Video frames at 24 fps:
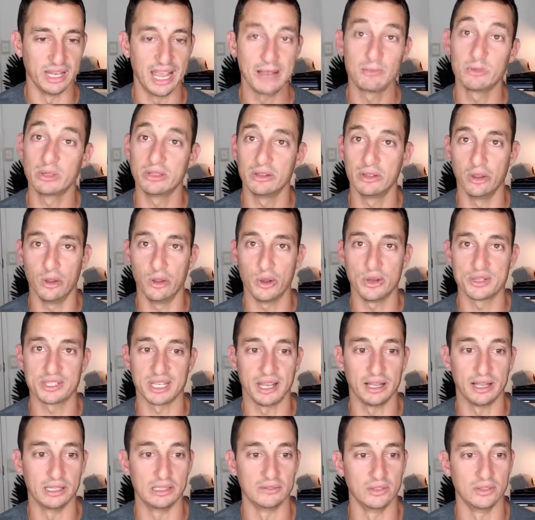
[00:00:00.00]
we learned a
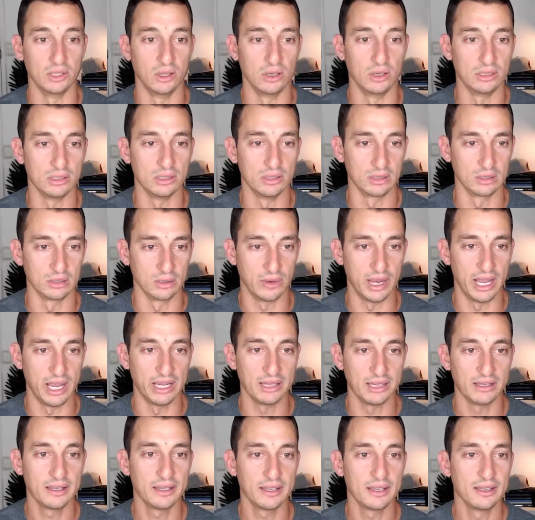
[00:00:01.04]
hell of a lot along the way.
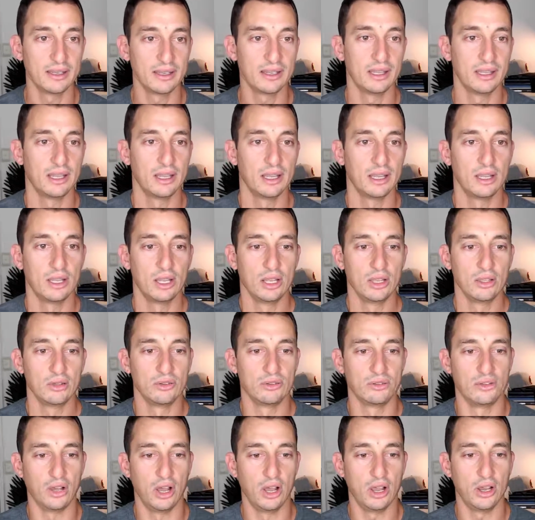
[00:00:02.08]

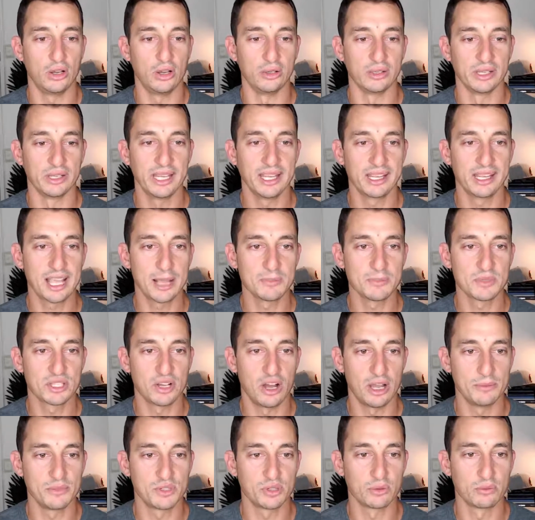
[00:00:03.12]
So here comes
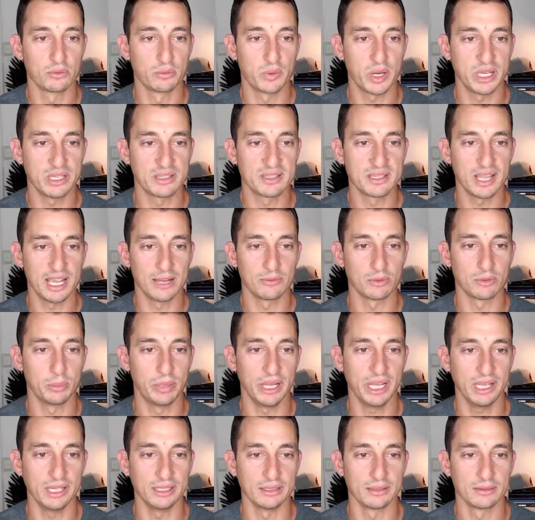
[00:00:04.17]
time to rinse and
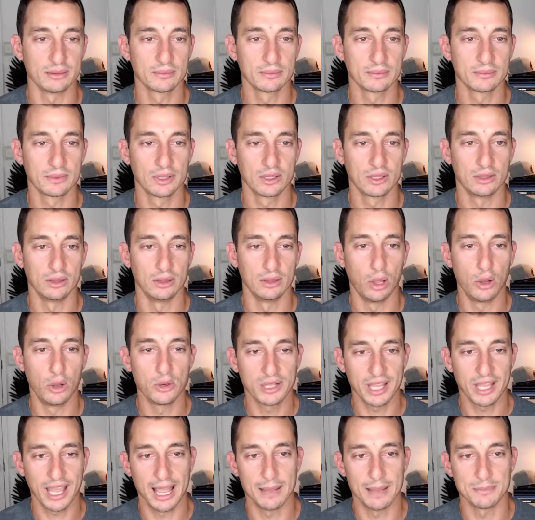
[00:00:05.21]
repeat. Low
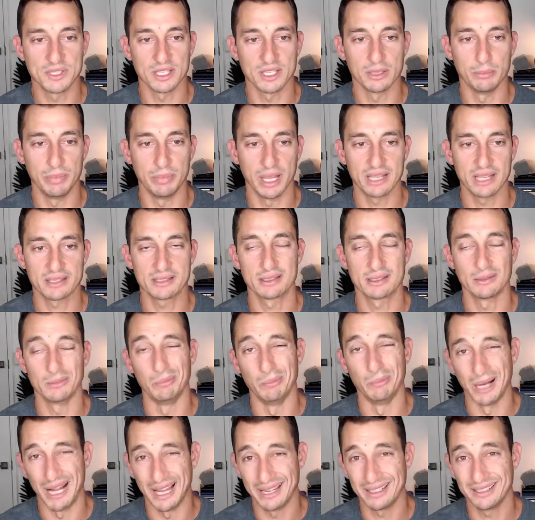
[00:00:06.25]
caps are best,
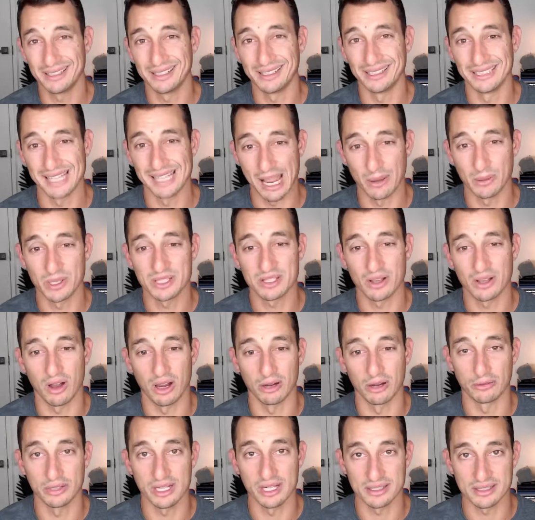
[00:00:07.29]
but now it's high
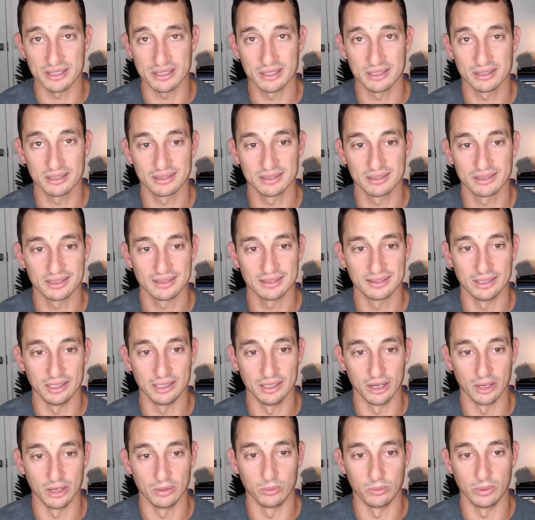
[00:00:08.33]
risk. We
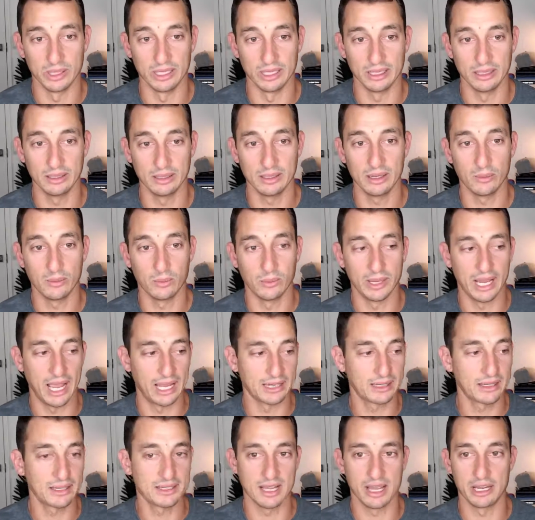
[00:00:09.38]
had
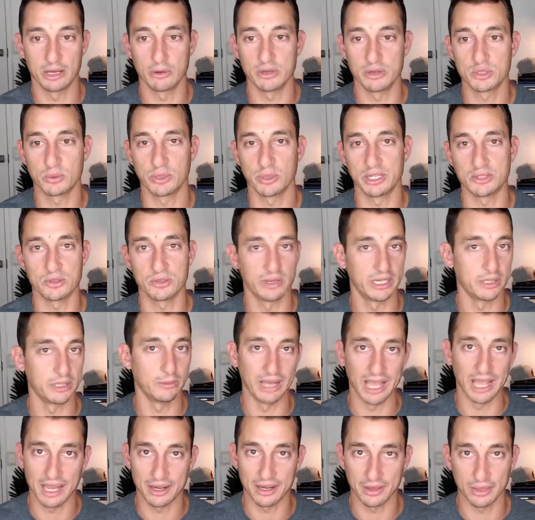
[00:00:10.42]
Cardano in 2020. We
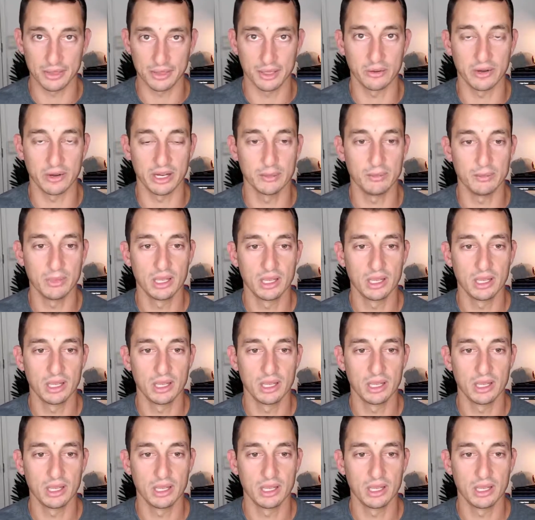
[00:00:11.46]
had Ethereum,